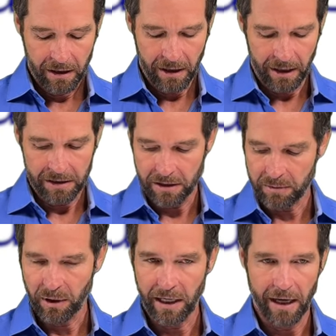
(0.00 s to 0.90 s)
a nice
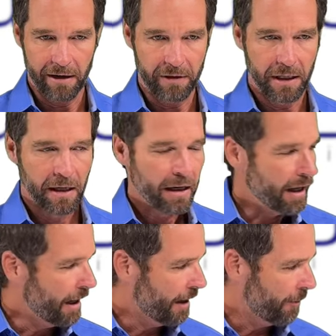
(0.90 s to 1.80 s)
display out of it.
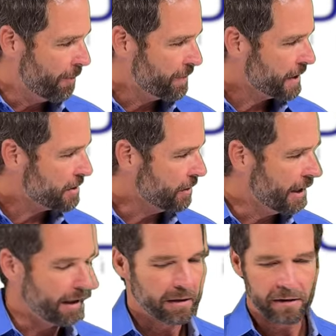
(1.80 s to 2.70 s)
Um, so
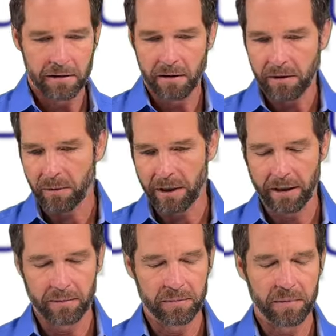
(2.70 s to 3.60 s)
yeah, you could,
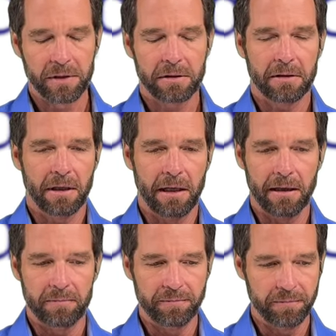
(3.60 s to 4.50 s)
aquariums,
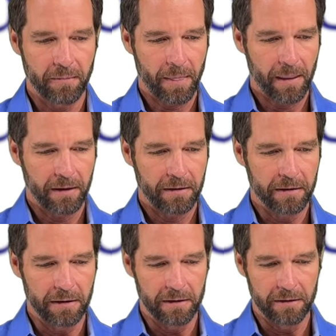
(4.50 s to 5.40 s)
um,
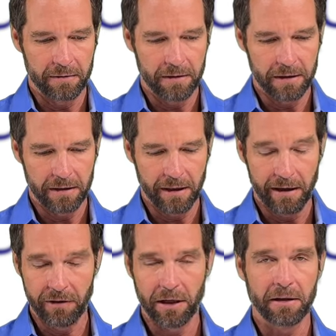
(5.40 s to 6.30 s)
uh,
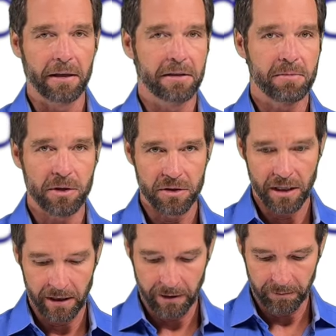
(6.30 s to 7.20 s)
aviaries,
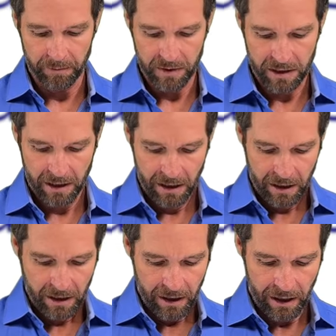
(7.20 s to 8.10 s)
museums.
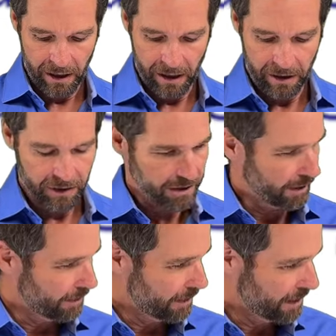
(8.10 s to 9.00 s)
Uh, here's
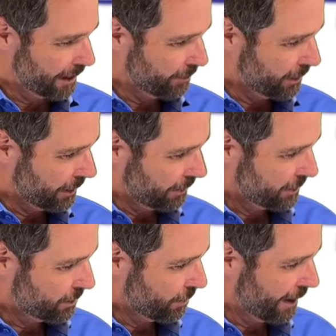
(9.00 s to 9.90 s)
another example. You know,
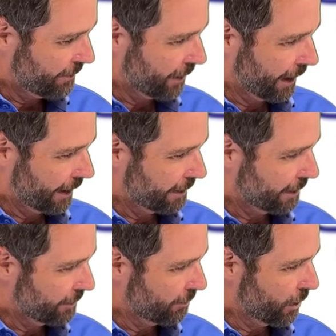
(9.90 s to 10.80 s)
just wave your hand and
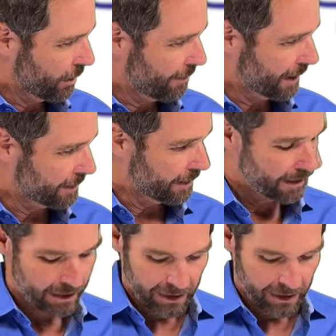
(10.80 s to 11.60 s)
learn more about the